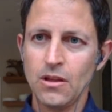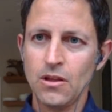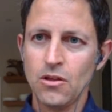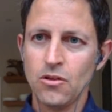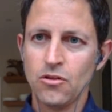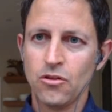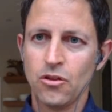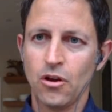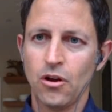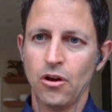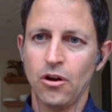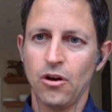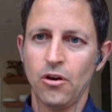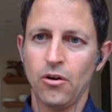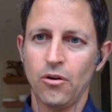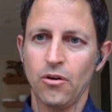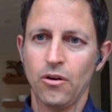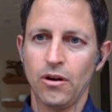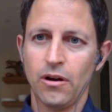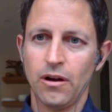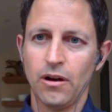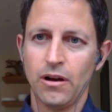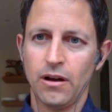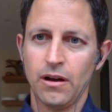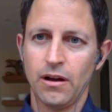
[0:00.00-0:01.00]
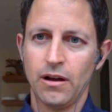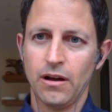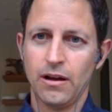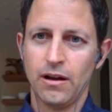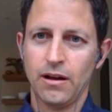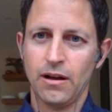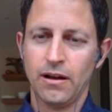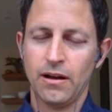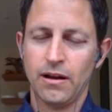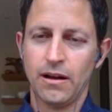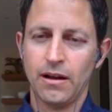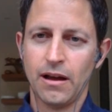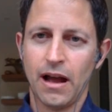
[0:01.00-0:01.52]
So
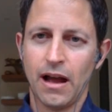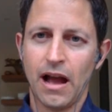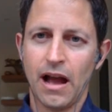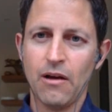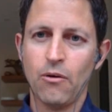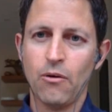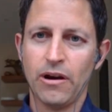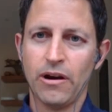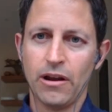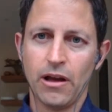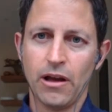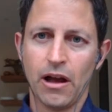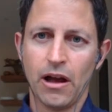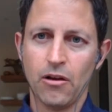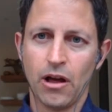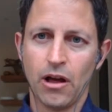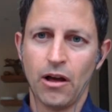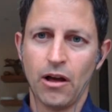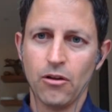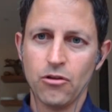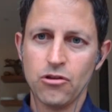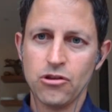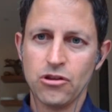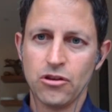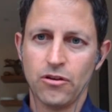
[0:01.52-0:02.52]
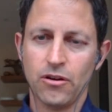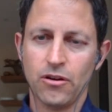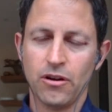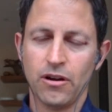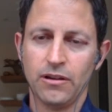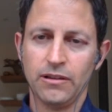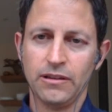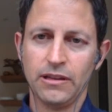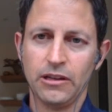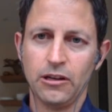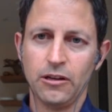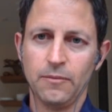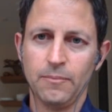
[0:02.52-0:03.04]
I'll share a
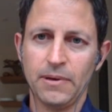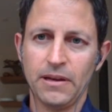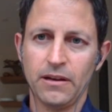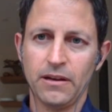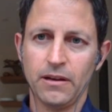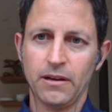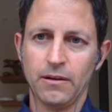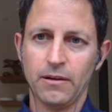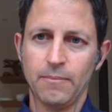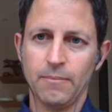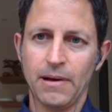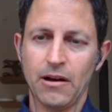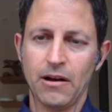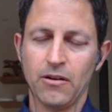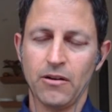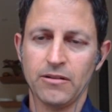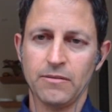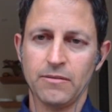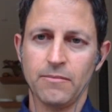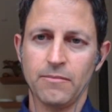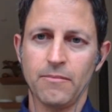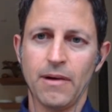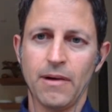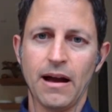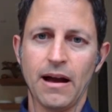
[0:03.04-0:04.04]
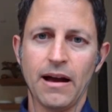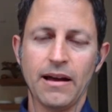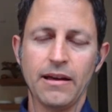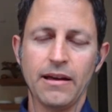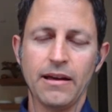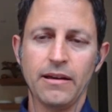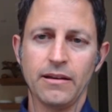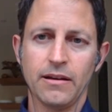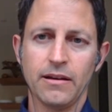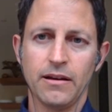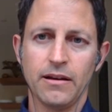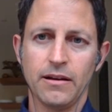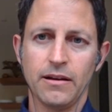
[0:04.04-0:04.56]
little bit about my